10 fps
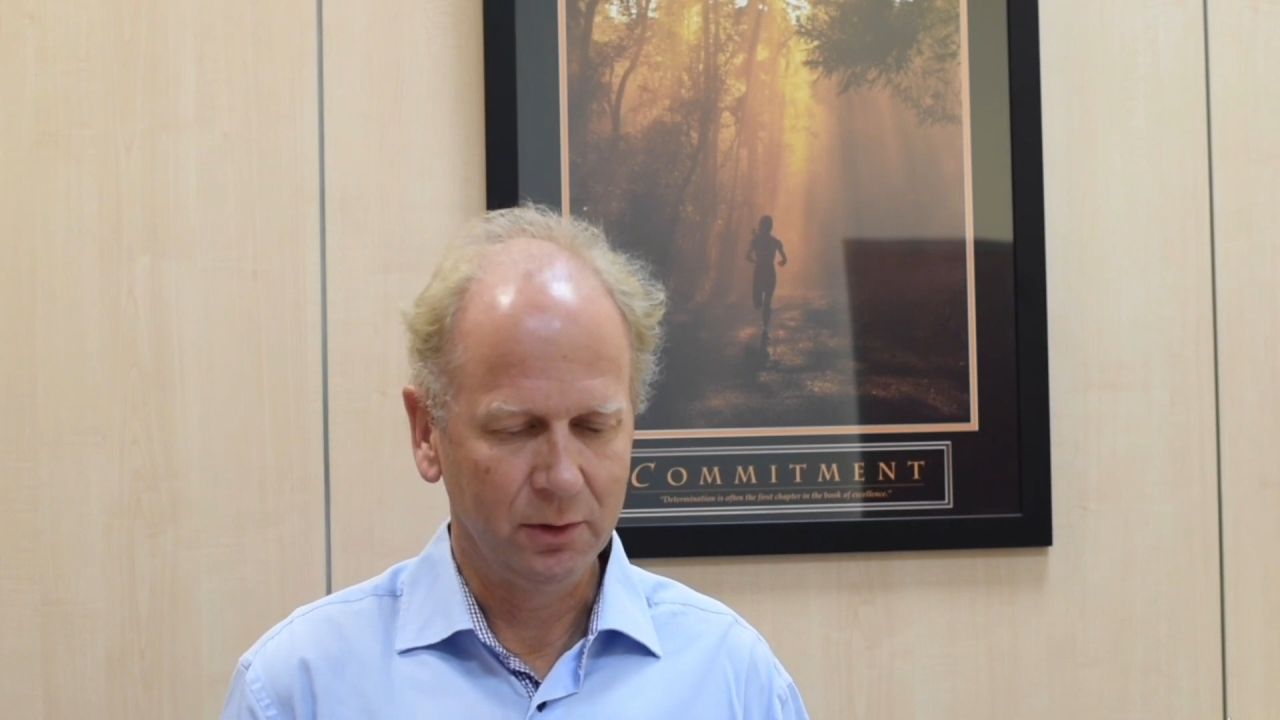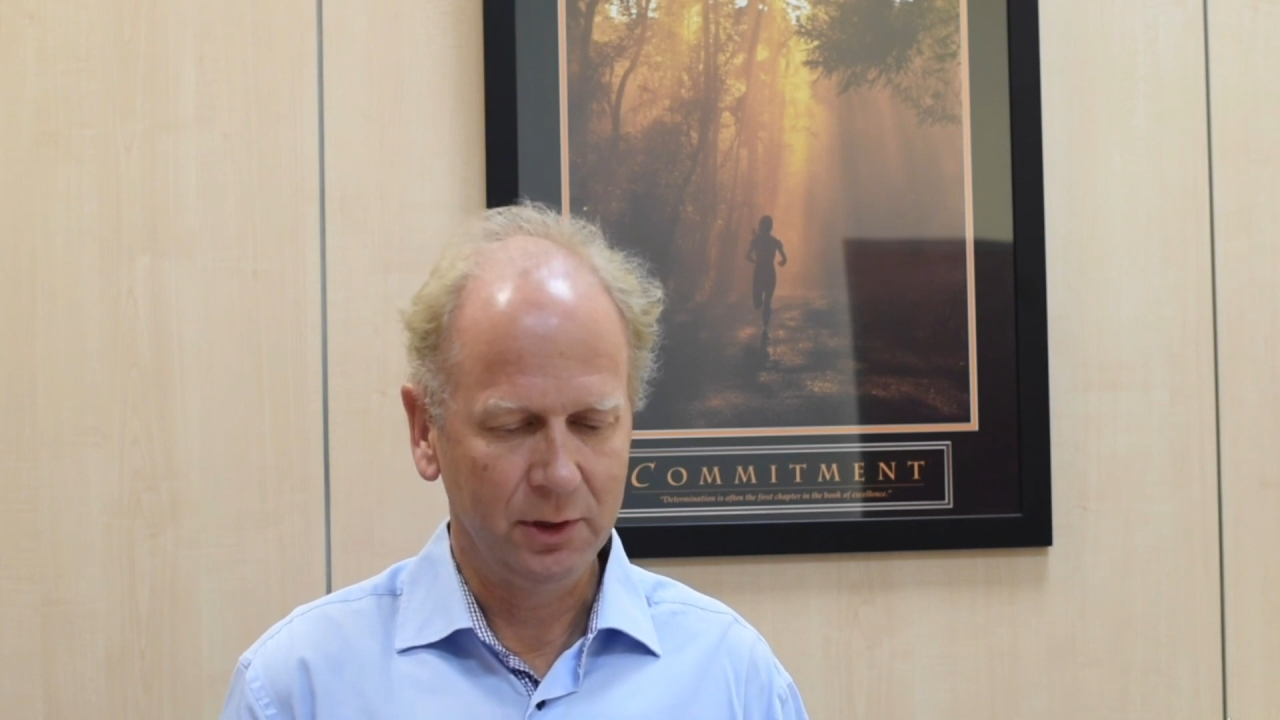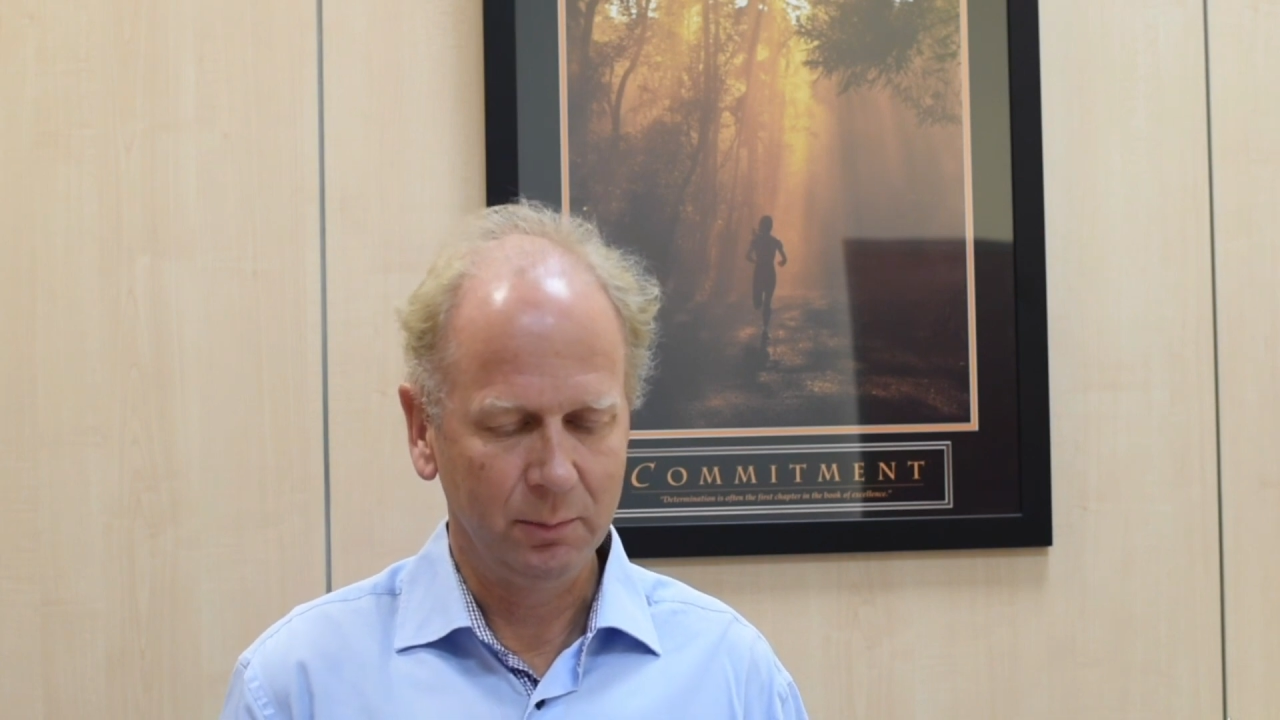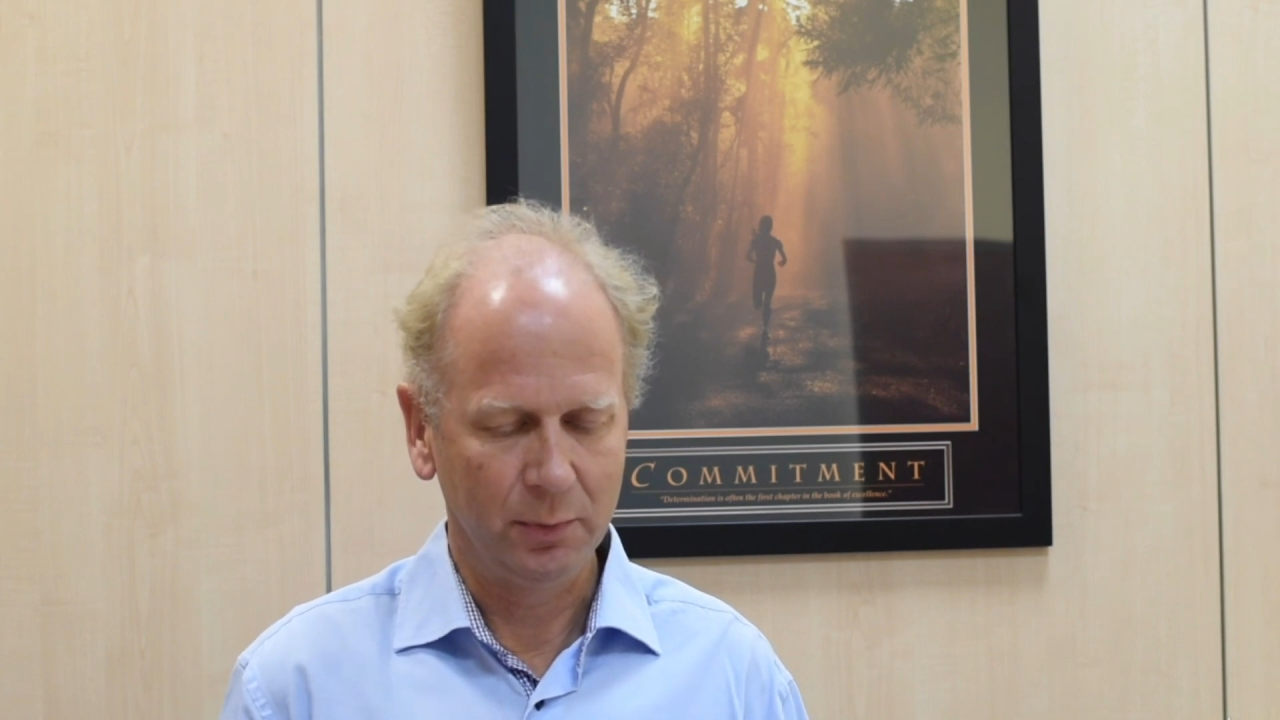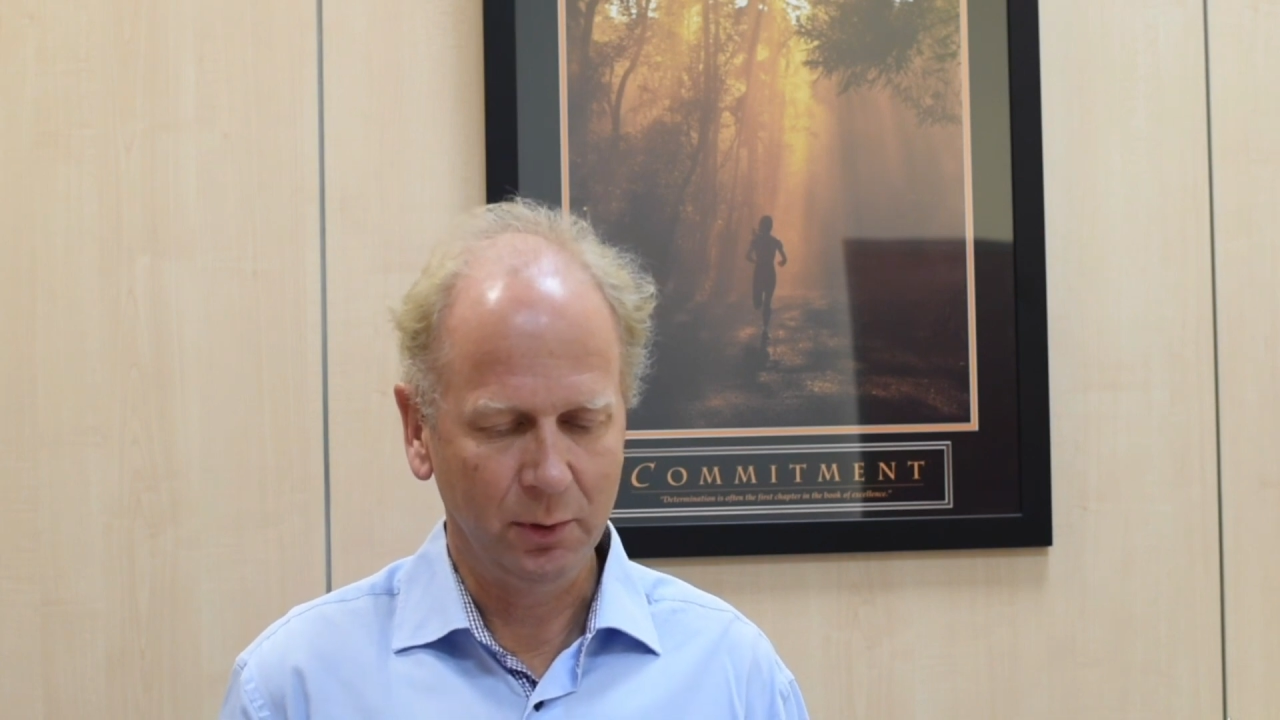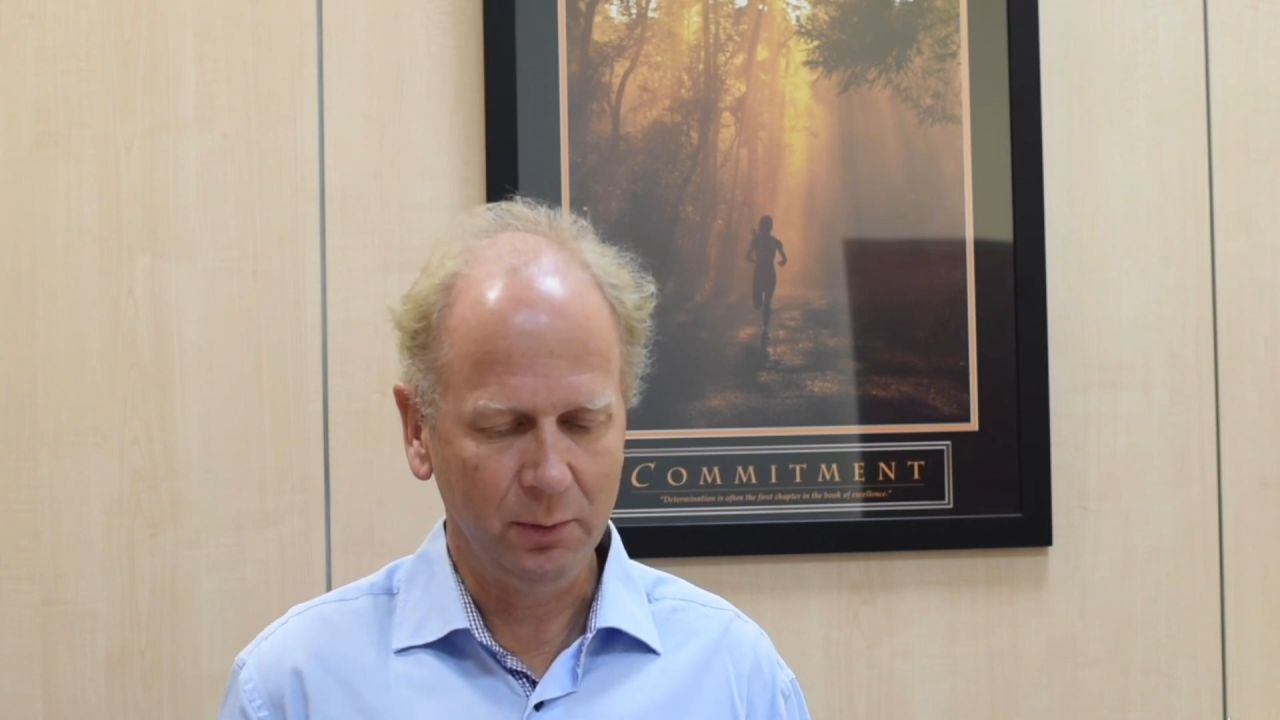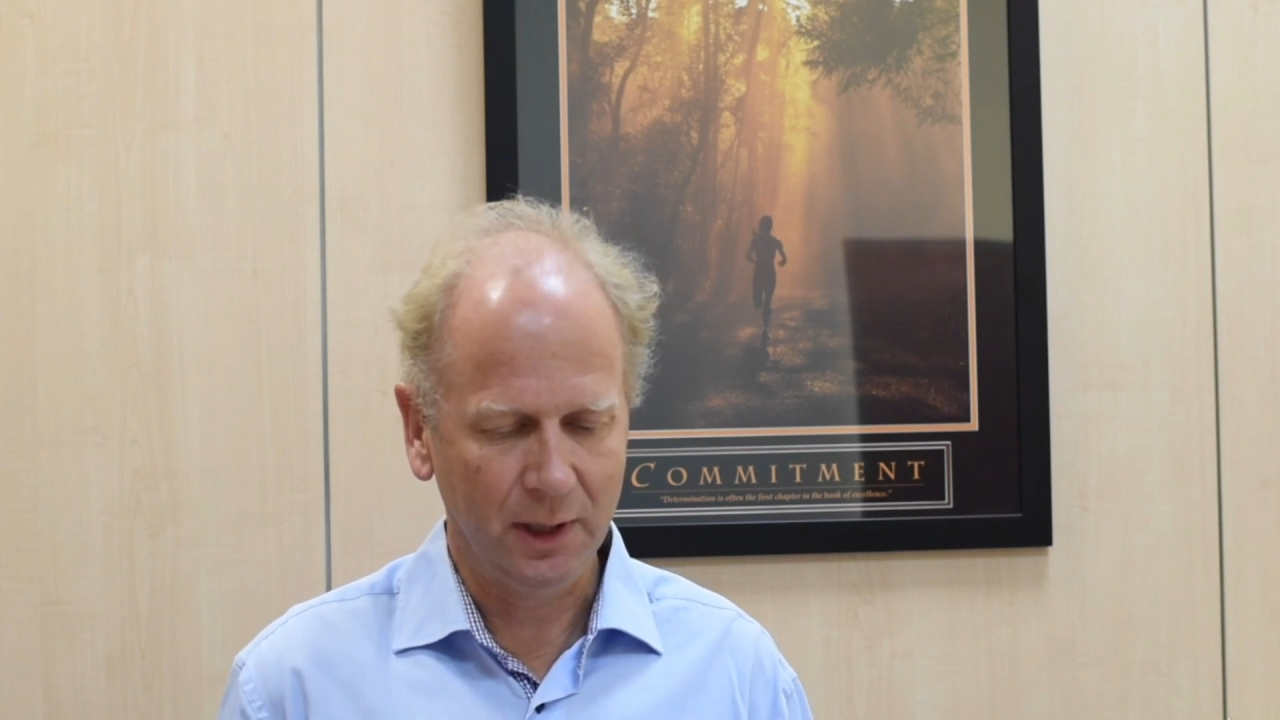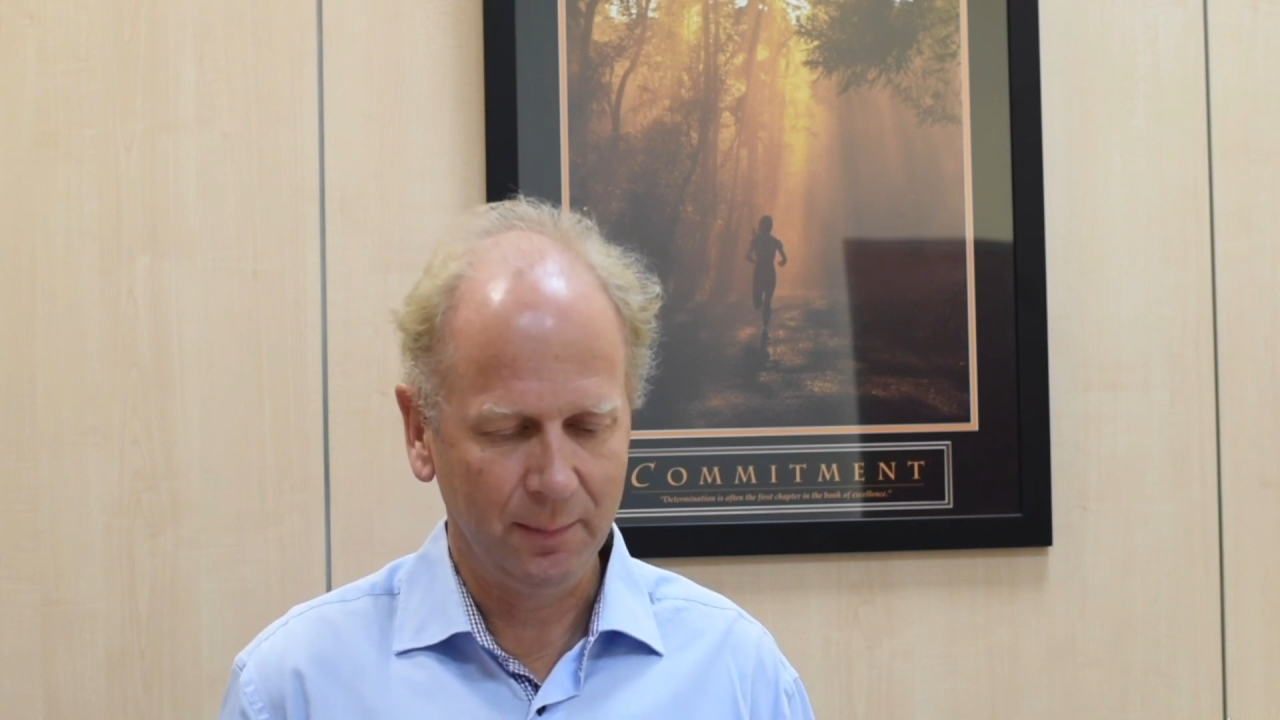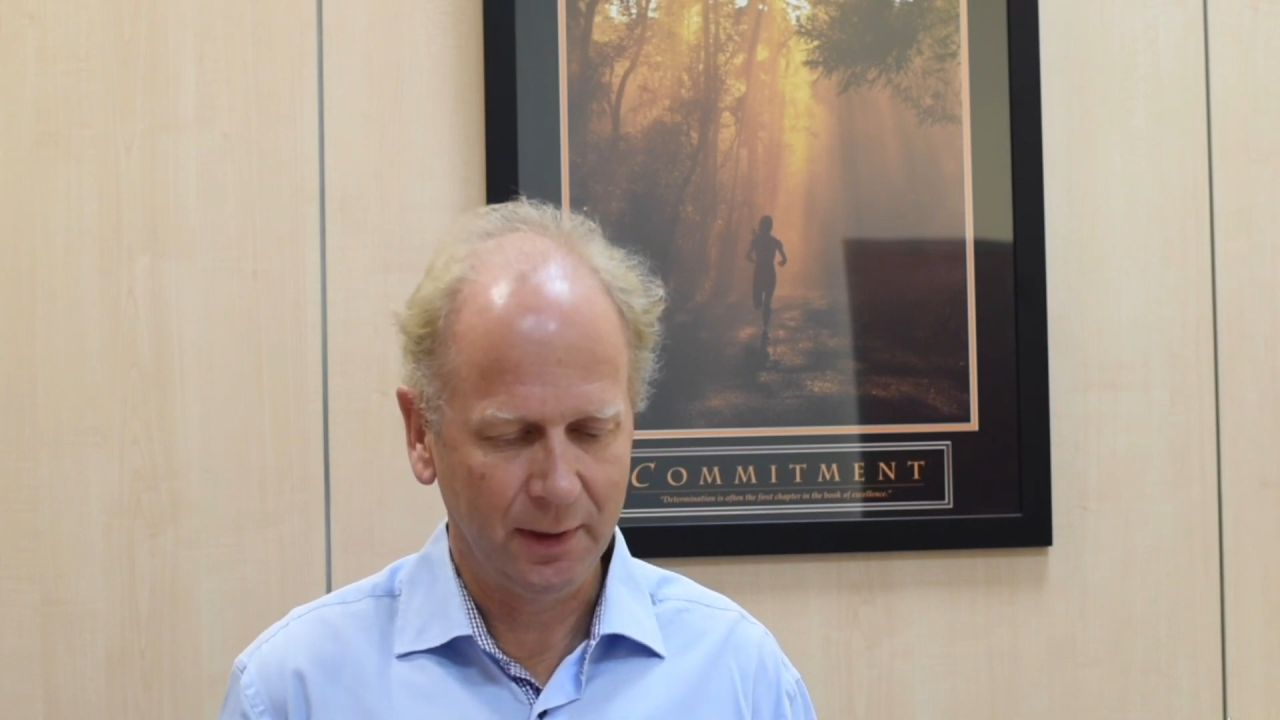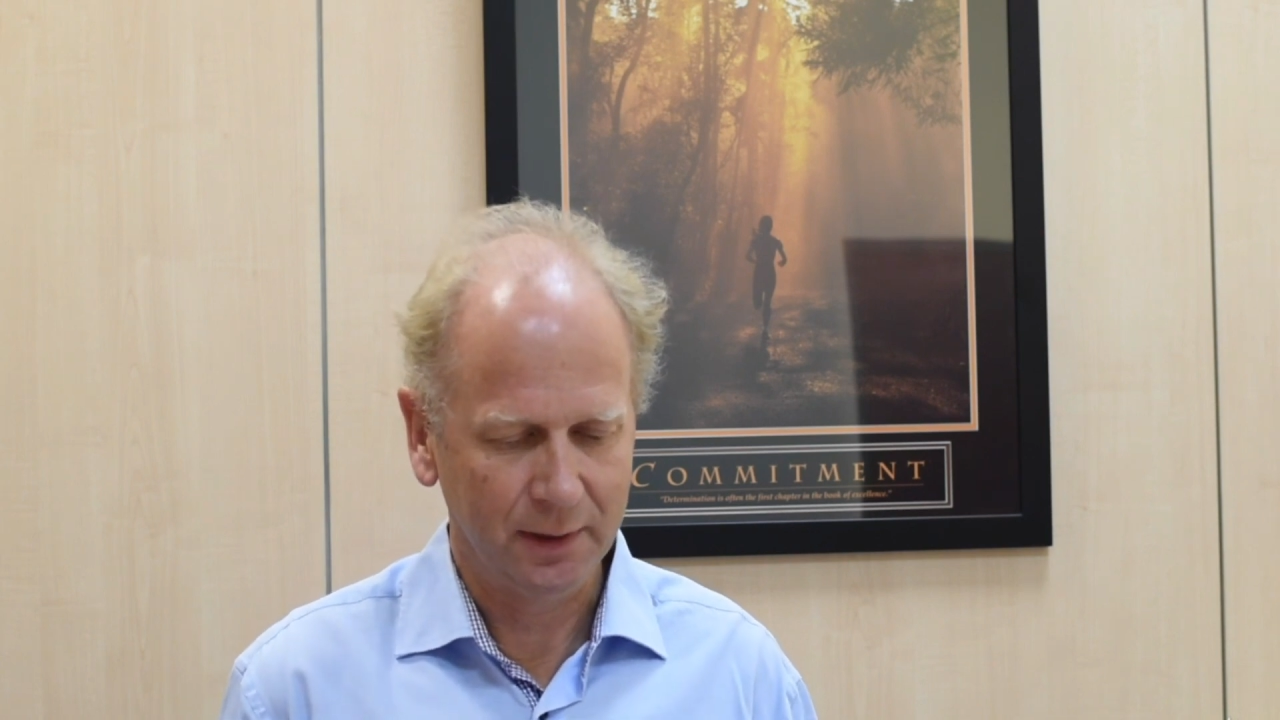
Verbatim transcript: good in program